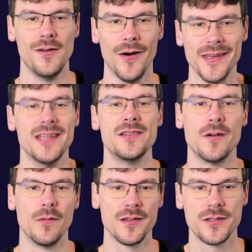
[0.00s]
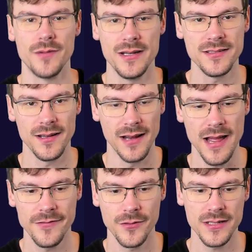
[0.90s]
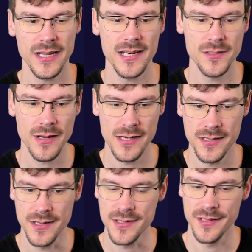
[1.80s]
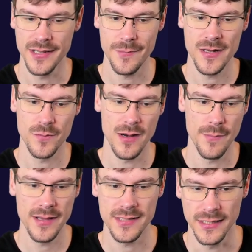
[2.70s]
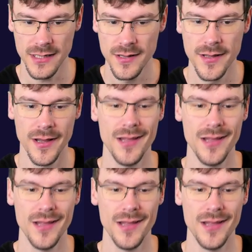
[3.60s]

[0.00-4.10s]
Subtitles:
On it, you'll want strength, life, critical strike chance, damage while berserking,